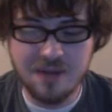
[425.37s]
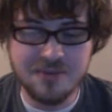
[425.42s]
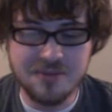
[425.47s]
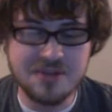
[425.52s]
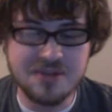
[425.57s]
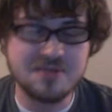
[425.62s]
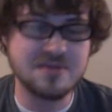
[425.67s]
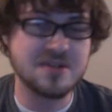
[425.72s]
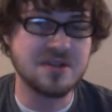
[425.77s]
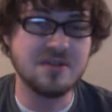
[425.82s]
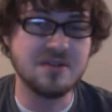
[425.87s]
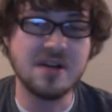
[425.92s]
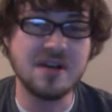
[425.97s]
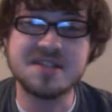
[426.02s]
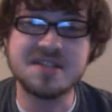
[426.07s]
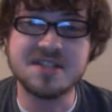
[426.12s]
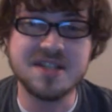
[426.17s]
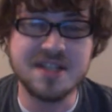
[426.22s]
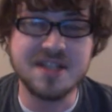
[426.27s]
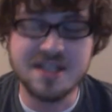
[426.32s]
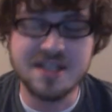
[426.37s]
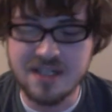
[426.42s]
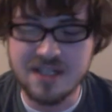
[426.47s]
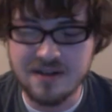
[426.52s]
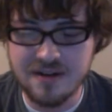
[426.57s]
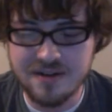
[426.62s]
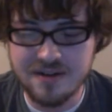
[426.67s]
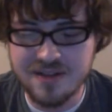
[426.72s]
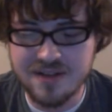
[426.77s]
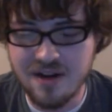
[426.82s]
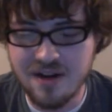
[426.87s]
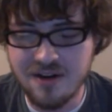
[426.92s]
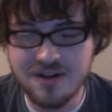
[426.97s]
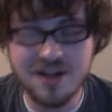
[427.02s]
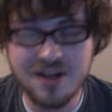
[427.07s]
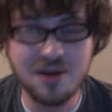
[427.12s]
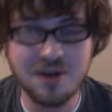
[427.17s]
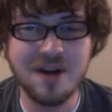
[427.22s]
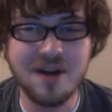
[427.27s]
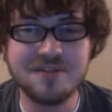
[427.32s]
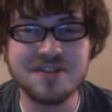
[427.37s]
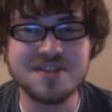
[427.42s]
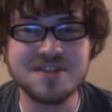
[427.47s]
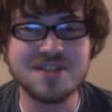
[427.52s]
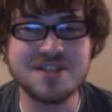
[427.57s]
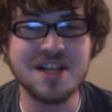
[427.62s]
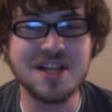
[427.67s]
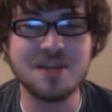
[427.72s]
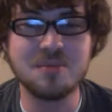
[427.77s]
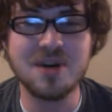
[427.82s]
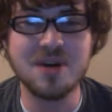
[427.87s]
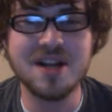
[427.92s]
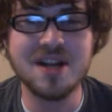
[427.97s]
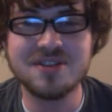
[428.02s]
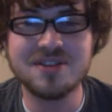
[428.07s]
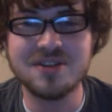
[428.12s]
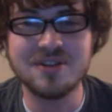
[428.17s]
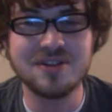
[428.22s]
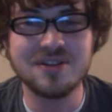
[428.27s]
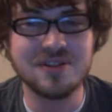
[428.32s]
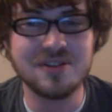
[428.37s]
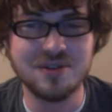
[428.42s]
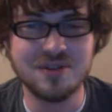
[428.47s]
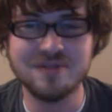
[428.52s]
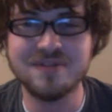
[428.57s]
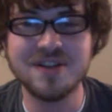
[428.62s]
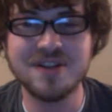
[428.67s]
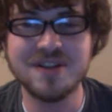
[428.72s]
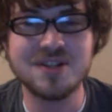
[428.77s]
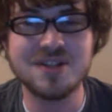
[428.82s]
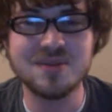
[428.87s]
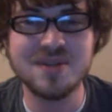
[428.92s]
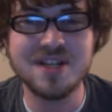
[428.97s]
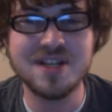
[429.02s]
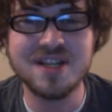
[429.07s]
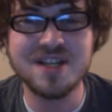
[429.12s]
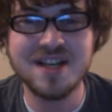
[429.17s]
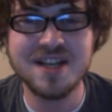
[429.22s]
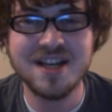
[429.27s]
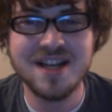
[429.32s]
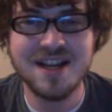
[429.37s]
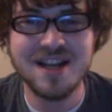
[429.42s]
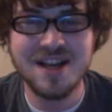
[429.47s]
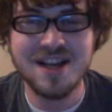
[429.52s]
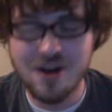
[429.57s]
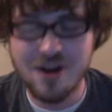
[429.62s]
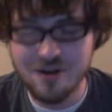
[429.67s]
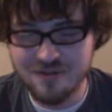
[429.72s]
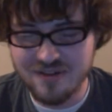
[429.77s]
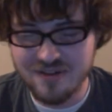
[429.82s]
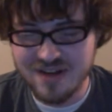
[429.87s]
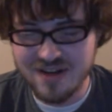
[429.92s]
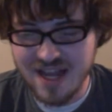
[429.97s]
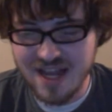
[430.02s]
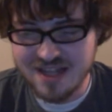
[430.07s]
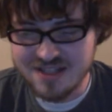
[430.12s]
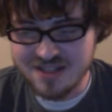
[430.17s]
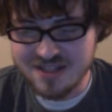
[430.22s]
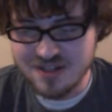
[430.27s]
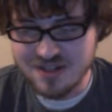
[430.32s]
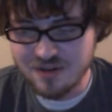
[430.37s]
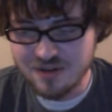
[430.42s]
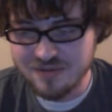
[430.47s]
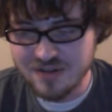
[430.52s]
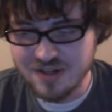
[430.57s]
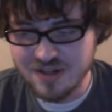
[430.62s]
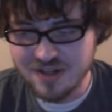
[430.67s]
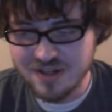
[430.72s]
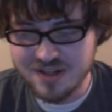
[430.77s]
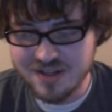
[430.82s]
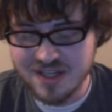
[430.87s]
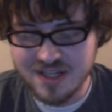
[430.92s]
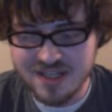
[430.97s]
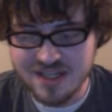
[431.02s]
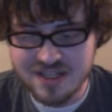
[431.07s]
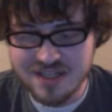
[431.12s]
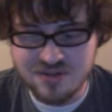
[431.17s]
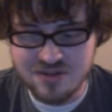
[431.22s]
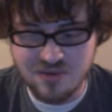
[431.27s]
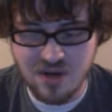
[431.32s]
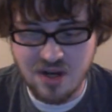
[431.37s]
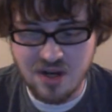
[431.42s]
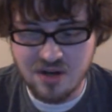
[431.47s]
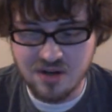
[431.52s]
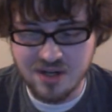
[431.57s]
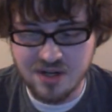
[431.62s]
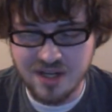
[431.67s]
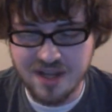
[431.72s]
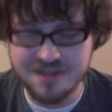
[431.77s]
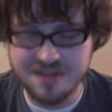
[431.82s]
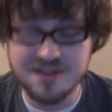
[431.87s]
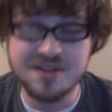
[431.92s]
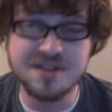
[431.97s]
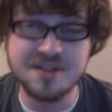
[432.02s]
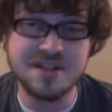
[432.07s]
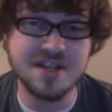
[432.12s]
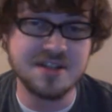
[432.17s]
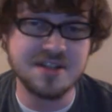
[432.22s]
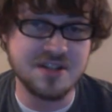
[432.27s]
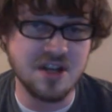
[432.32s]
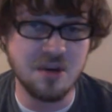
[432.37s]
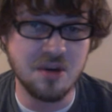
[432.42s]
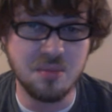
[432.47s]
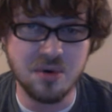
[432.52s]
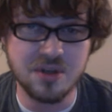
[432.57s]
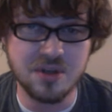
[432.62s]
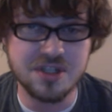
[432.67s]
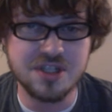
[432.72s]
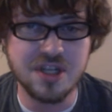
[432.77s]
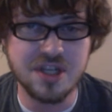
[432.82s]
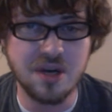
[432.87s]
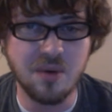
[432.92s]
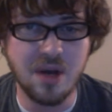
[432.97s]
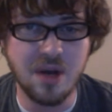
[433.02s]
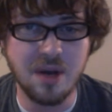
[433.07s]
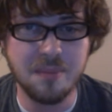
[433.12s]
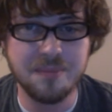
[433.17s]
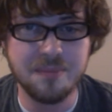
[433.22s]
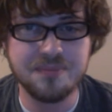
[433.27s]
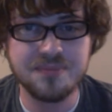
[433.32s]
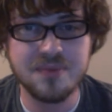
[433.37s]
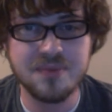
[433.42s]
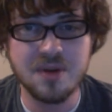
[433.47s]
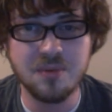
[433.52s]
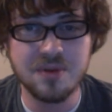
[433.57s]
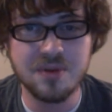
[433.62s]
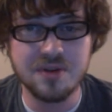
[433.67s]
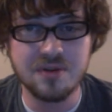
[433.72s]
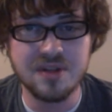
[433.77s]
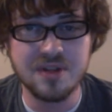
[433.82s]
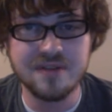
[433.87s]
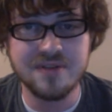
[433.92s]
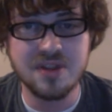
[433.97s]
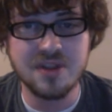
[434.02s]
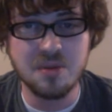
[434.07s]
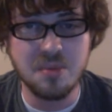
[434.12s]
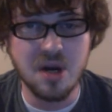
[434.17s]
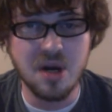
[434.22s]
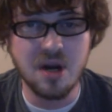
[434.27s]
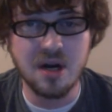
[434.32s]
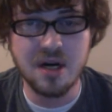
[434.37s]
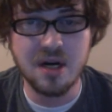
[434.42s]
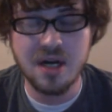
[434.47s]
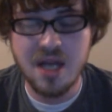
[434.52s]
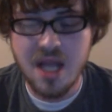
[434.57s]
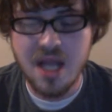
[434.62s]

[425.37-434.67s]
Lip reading: This was a great scene here. They all go off to celebrate their little victory over Casanova, and they get drunk, and then the Disco Boys show up when they're leaving the bar.